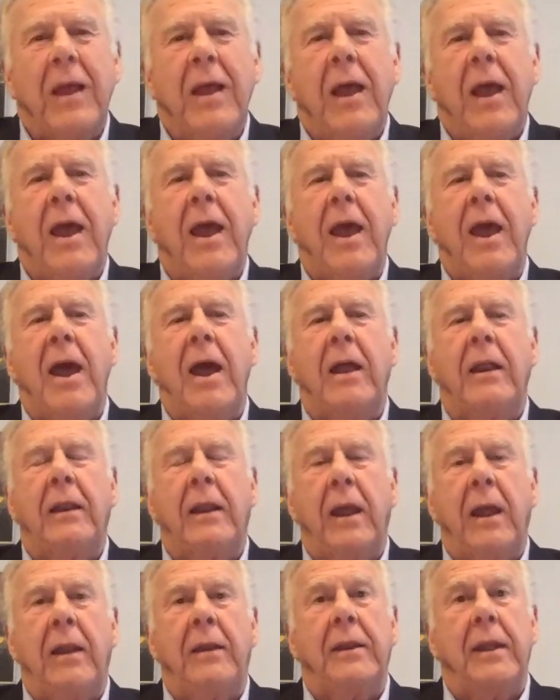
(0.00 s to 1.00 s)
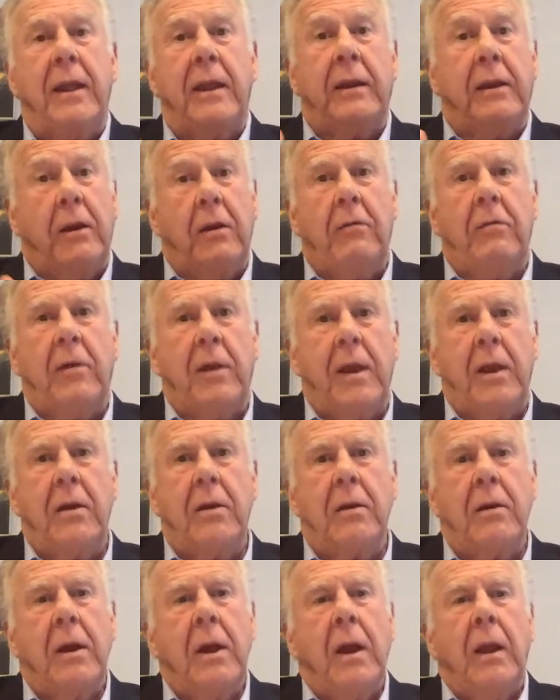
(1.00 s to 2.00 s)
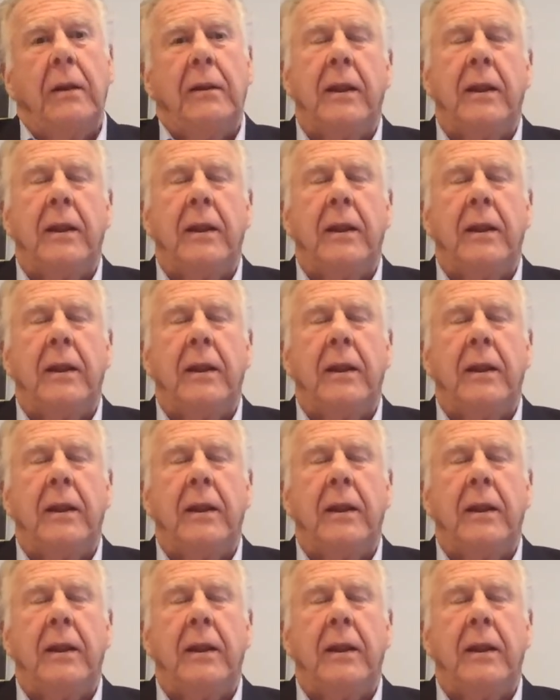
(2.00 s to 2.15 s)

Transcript: And then over here,